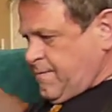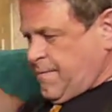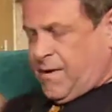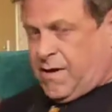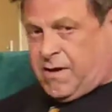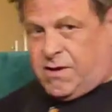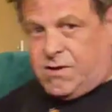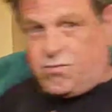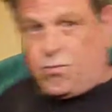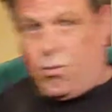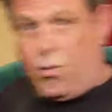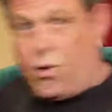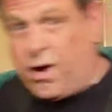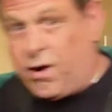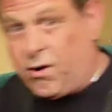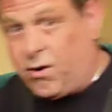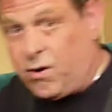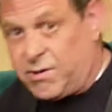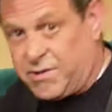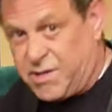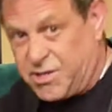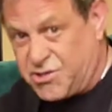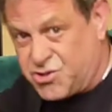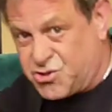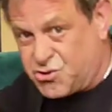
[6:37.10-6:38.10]
Here's one I
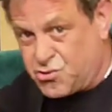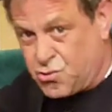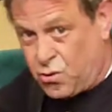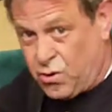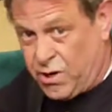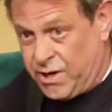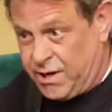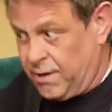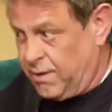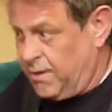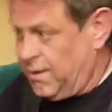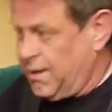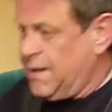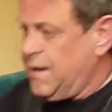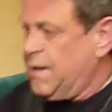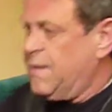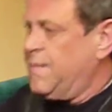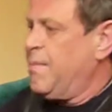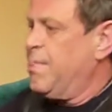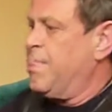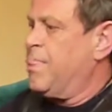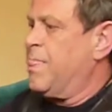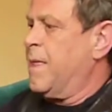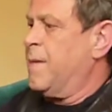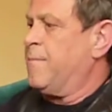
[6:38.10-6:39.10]
destroyed earlier.
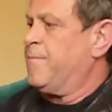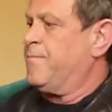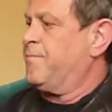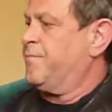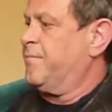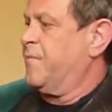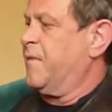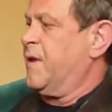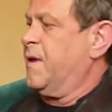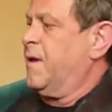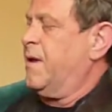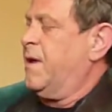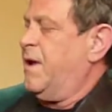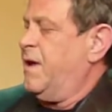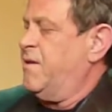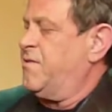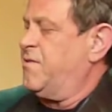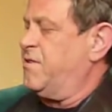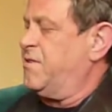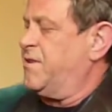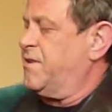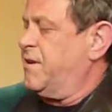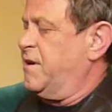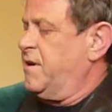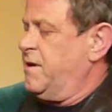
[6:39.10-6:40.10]
As
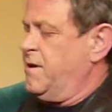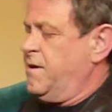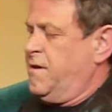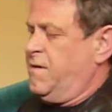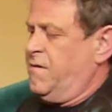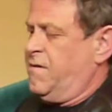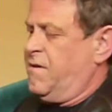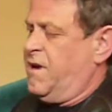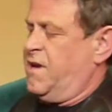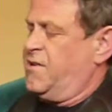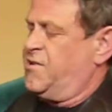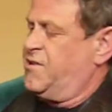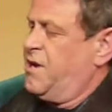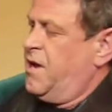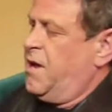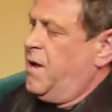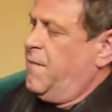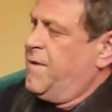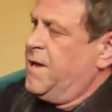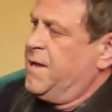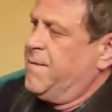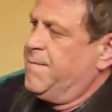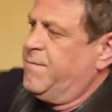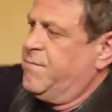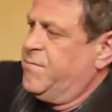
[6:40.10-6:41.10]
you see, grabbed your
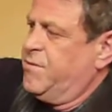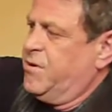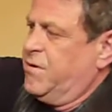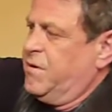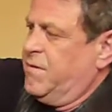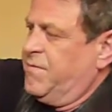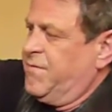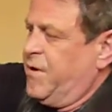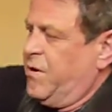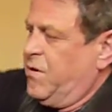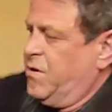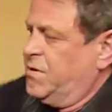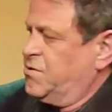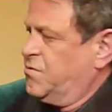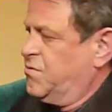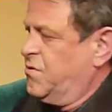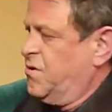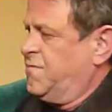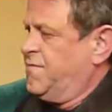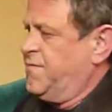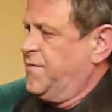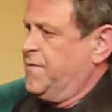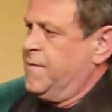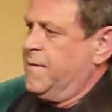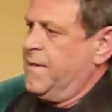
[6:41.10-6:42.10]
helmet, took the visor
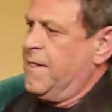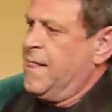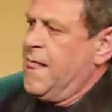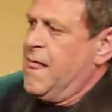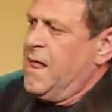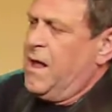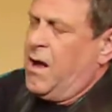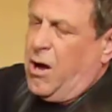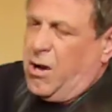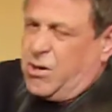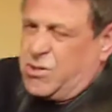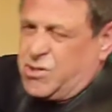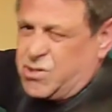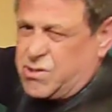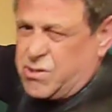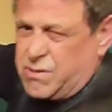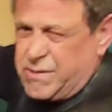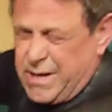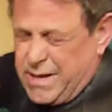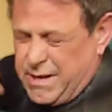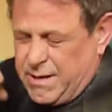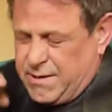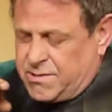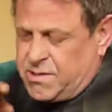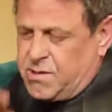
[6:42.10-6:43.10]
off. I,
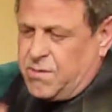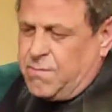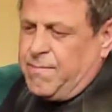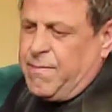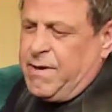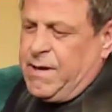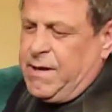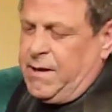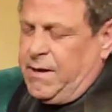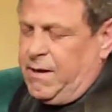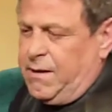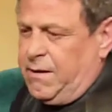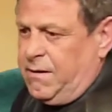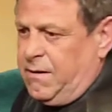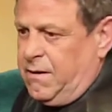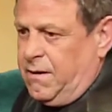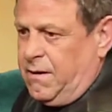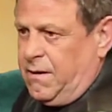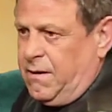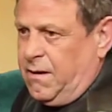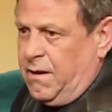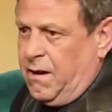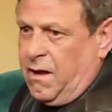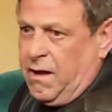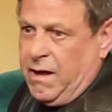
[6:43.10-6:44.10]
it took
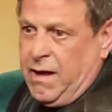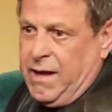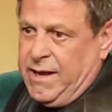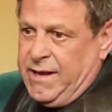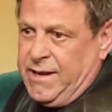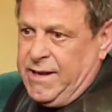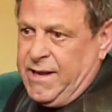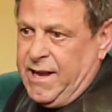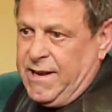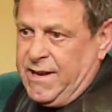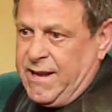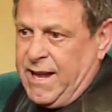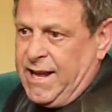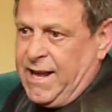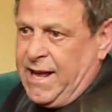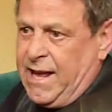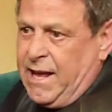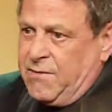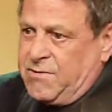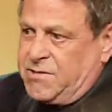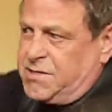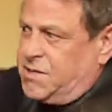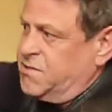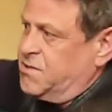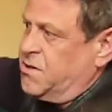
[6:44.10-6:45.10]
me, like, in the end, eight
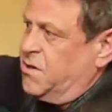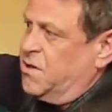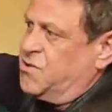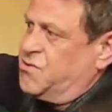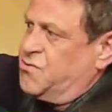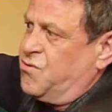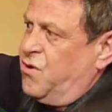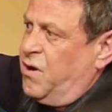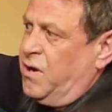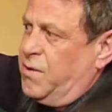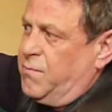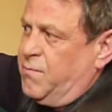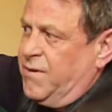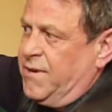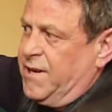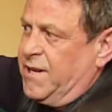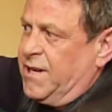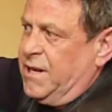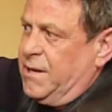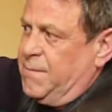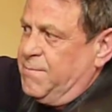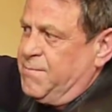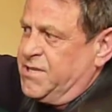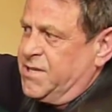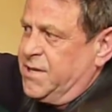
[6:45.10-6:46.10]
hours, because I tried with the
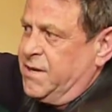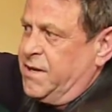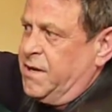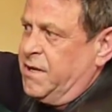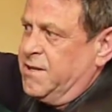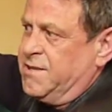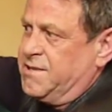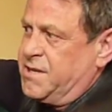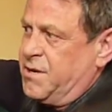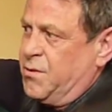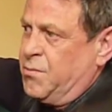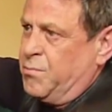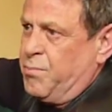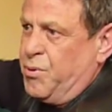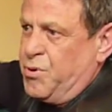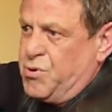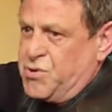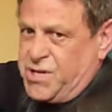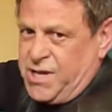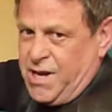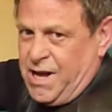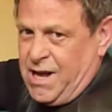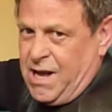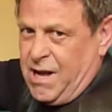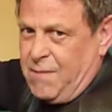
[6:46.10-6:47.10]
clips, so you can still
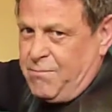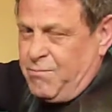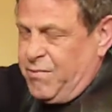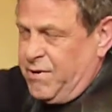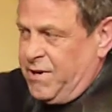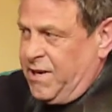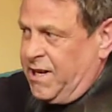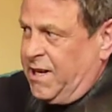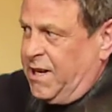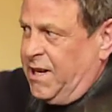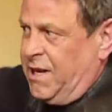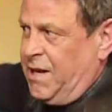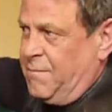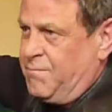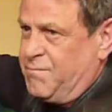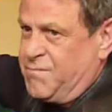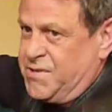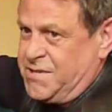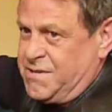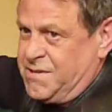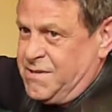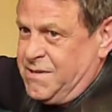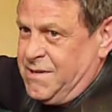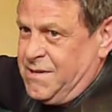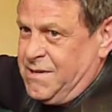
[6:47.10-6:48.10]
push it up with the
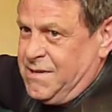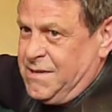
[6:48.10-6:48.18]
clips,